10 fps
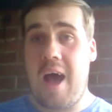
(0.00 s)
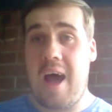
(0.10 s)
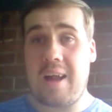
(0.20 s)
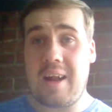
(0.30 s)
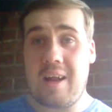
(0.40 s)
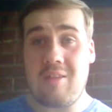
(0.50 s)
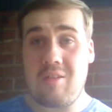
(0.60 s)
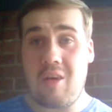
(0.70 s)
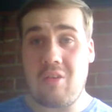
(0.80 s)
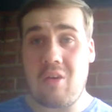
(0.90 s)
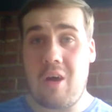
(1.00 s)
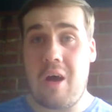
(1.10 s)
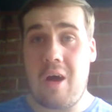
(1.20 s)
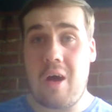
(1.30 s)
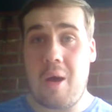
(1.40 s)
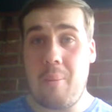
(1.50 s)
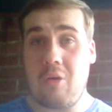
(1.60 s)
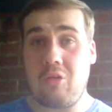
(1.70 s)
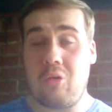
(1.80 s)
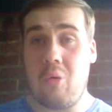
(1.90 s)
And it's such an
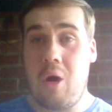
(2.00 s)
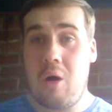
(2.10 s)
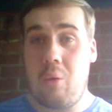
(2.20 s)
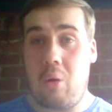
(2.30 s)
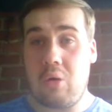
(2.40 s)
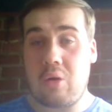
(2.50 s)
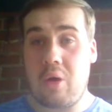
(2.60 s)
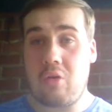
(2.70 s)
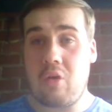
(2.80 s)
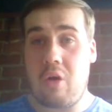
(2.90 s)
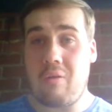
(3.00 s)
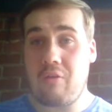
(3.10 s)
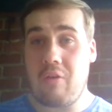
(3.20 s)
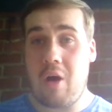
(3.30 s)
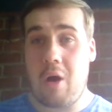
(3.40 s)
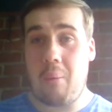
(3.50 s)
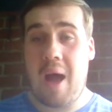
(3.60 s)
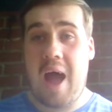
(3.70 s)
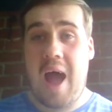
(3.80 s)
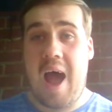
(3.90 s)
emotional roller coaster of a
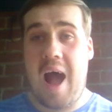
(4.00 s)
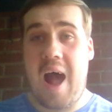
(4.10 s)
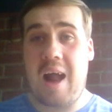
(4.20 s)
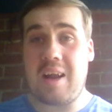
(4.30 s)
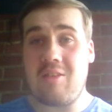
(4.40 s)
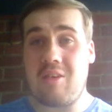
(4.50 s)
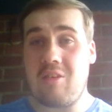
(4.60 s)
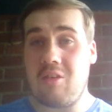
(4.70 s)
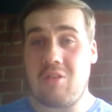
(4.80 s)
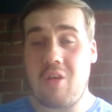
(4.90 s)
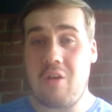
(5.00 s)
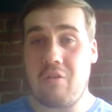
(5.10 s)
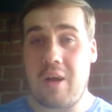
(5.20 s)
film. And it's just so